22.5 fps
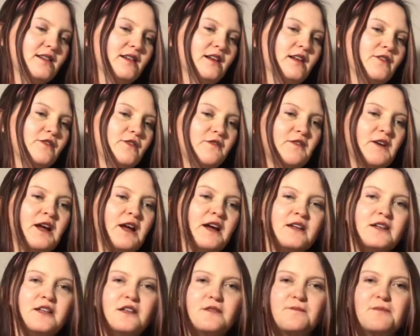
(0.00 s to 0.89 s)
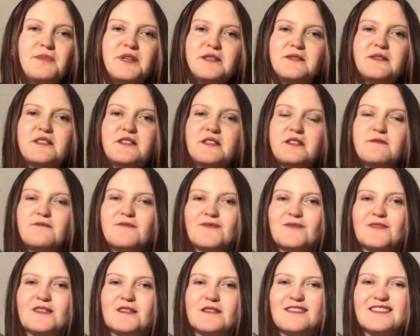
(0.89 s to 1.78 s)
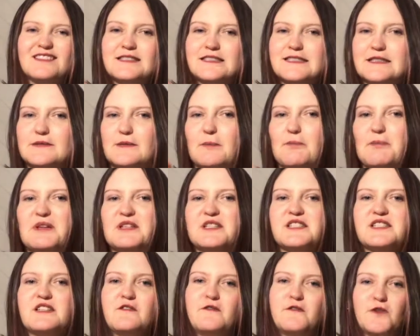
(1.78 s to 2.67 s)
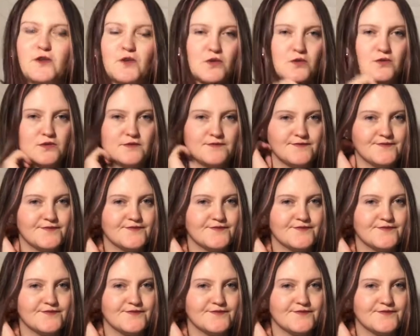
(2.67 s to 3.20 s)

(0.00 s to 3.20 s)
I found a bit difficult